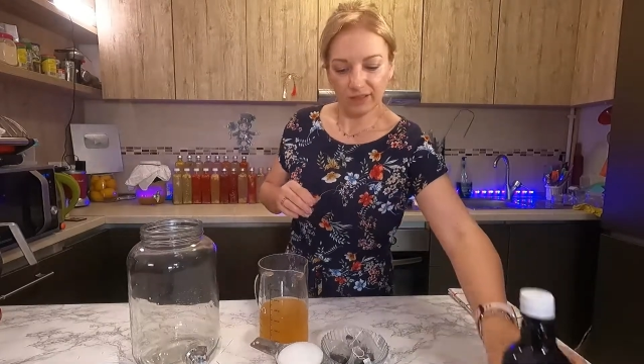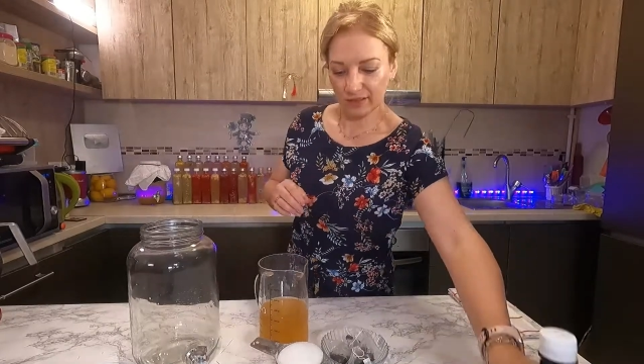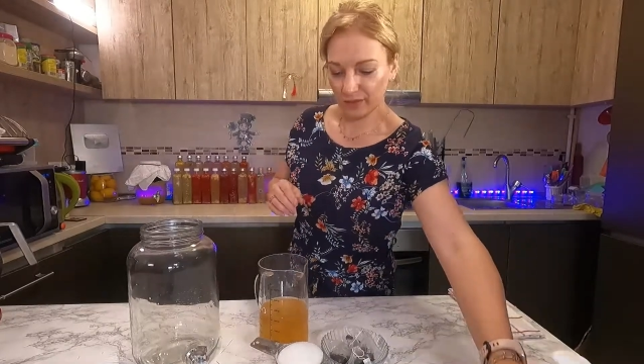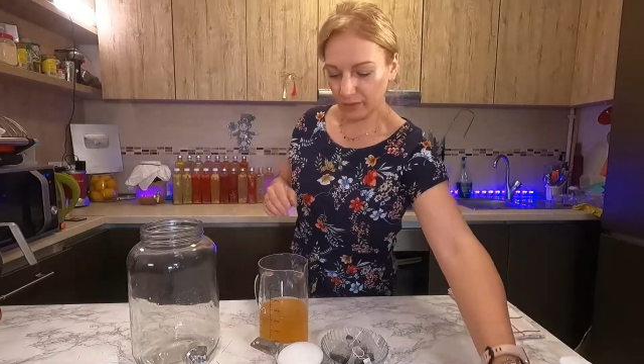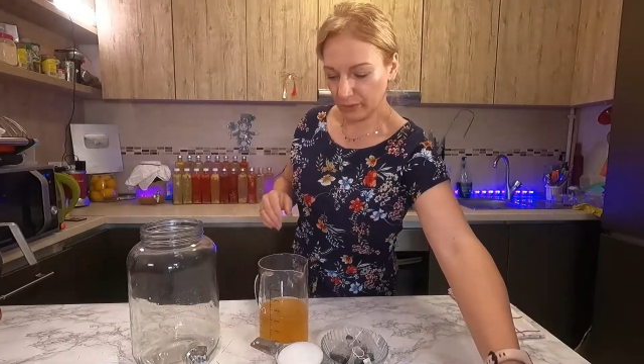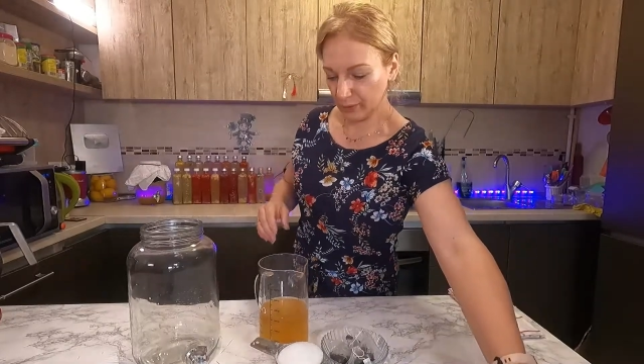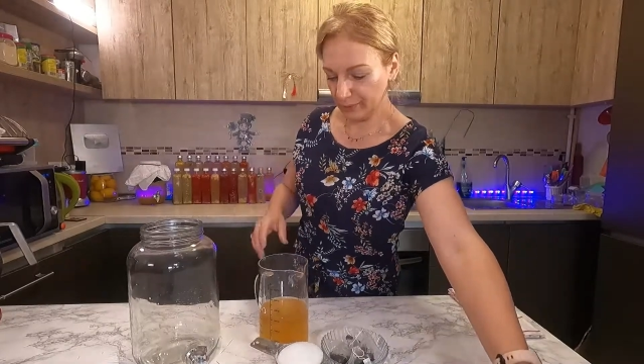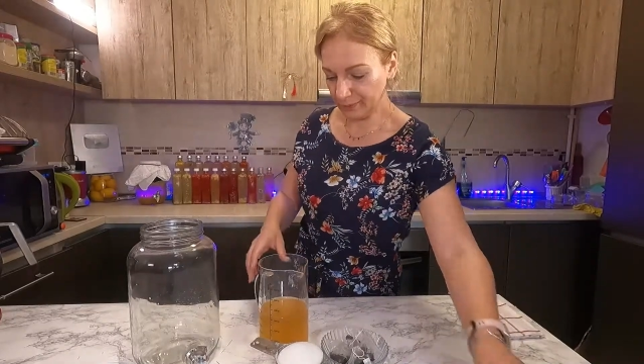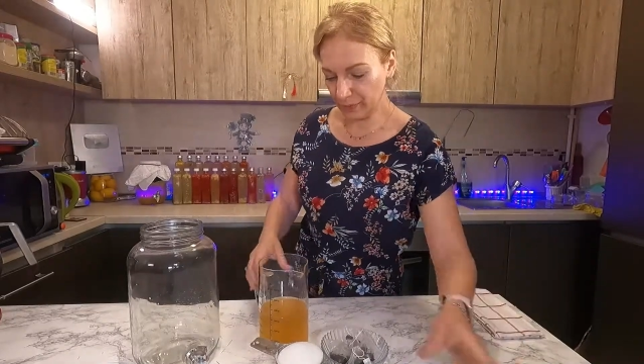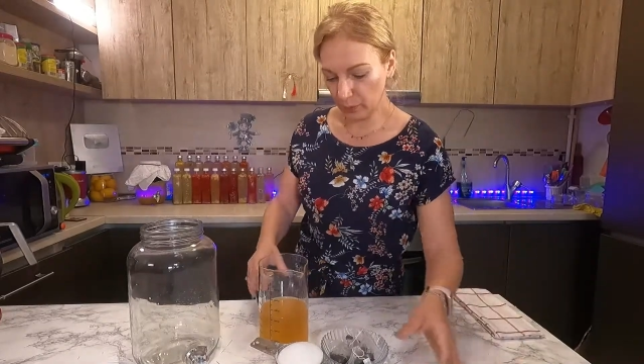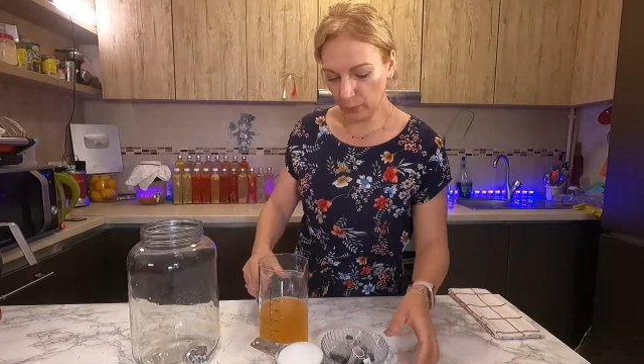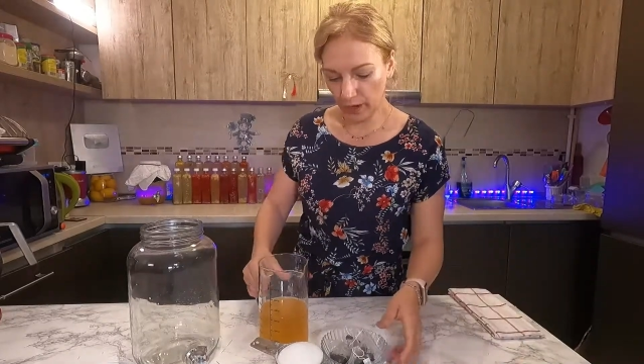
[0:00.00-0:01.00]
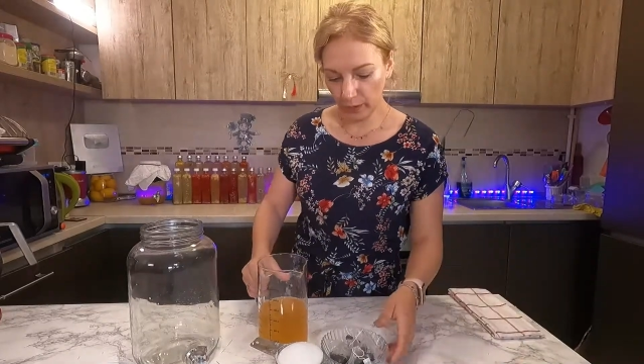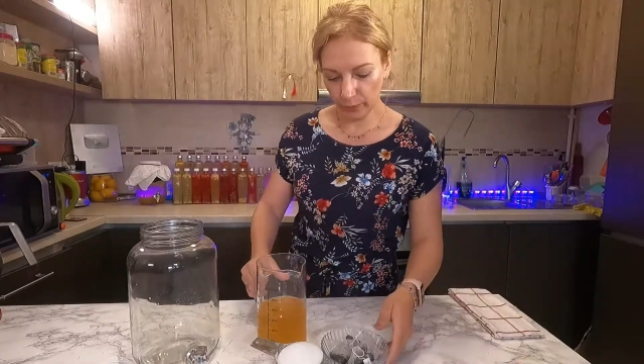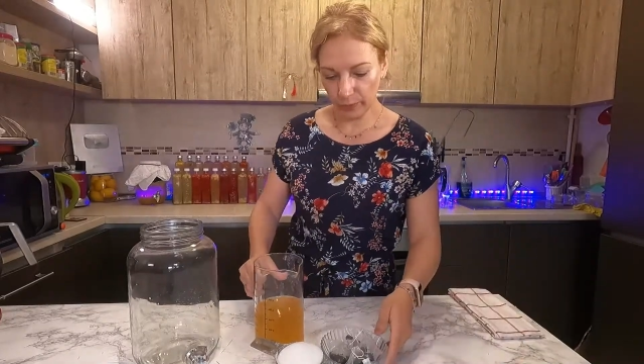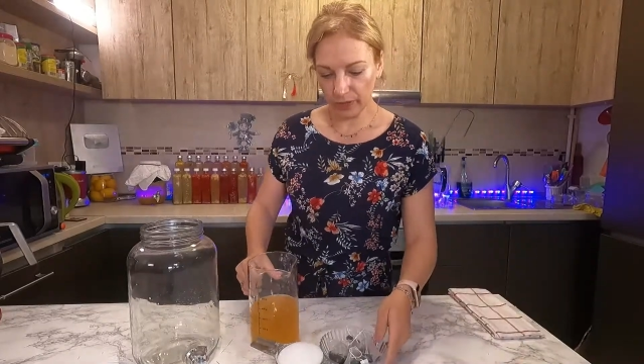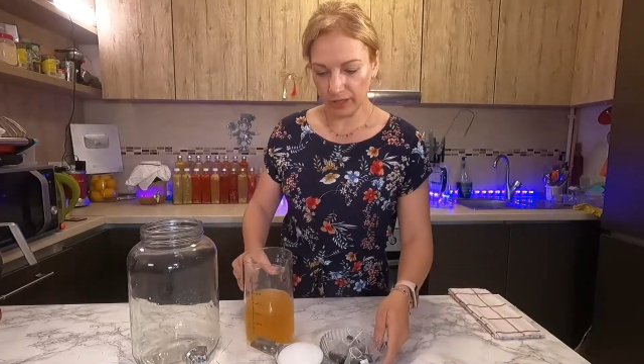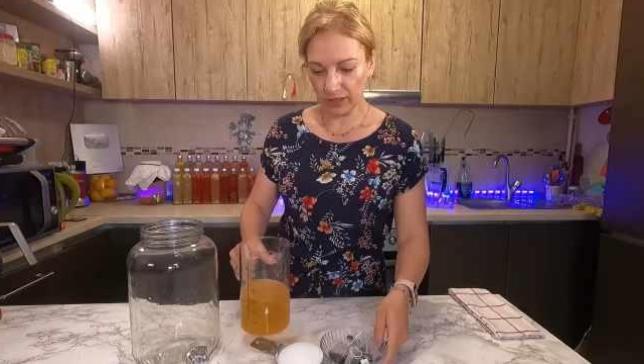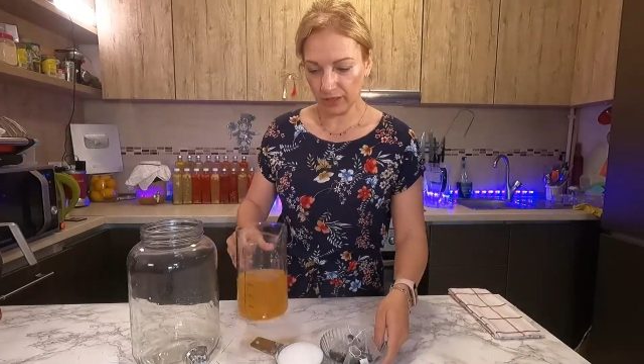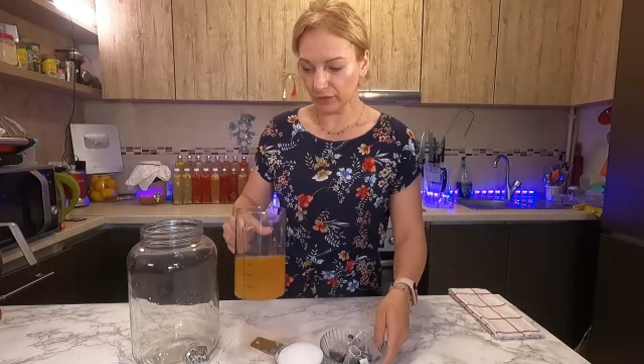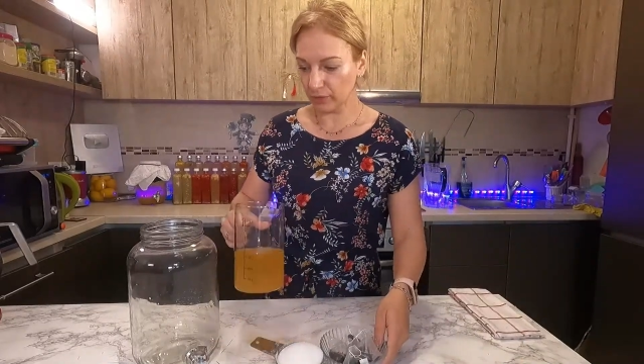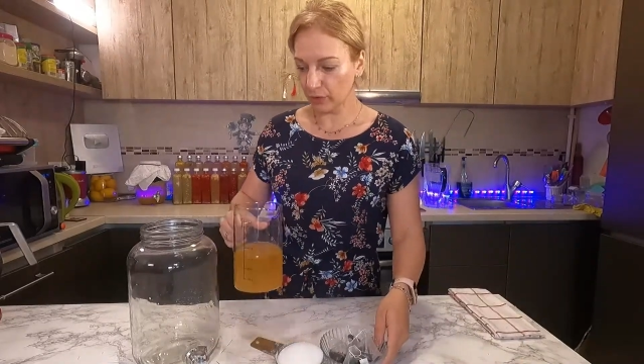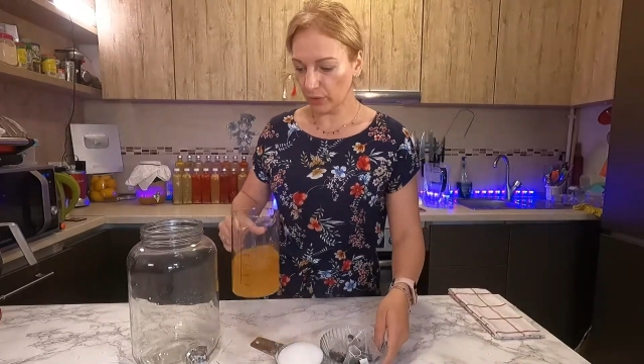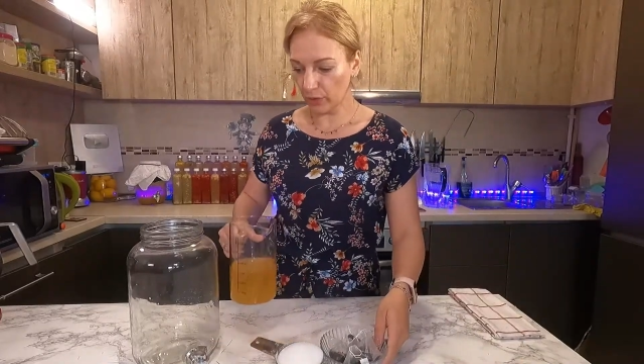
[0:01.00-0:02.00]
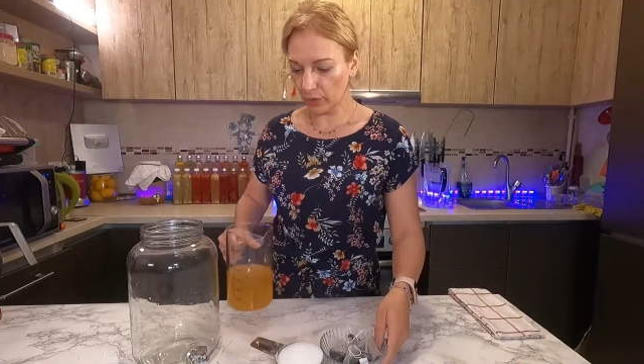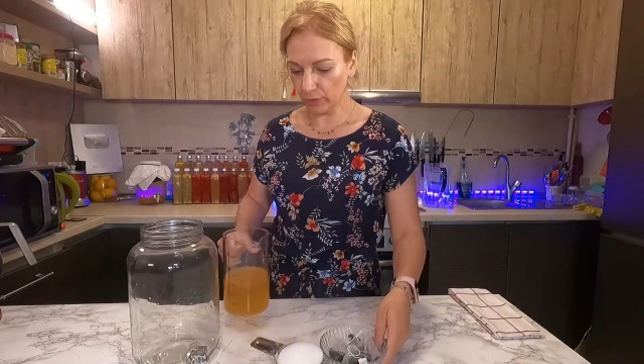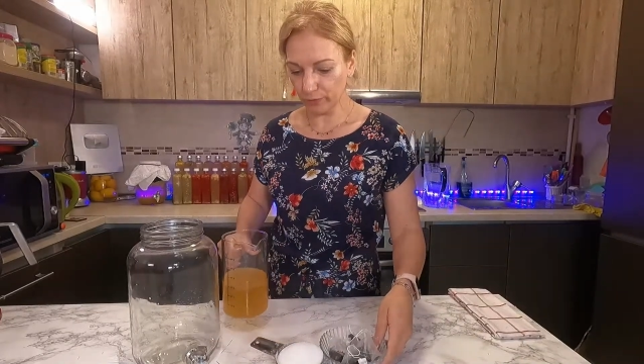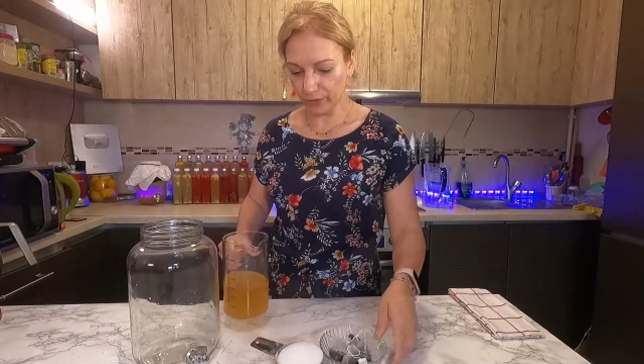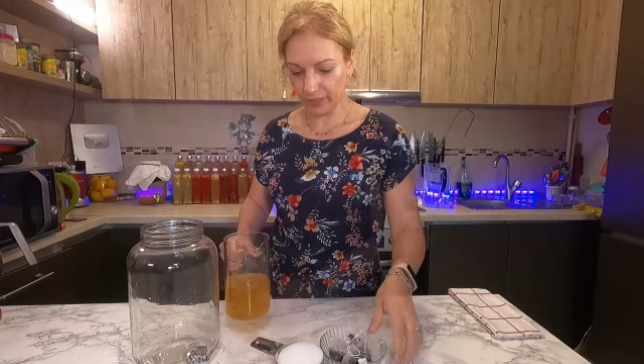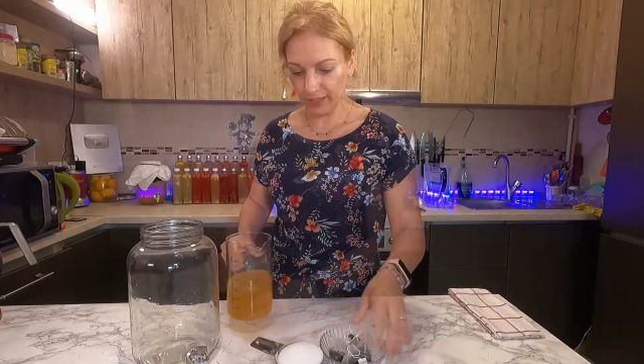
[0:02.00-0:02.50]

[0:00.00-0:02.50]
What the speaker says: So while we talk over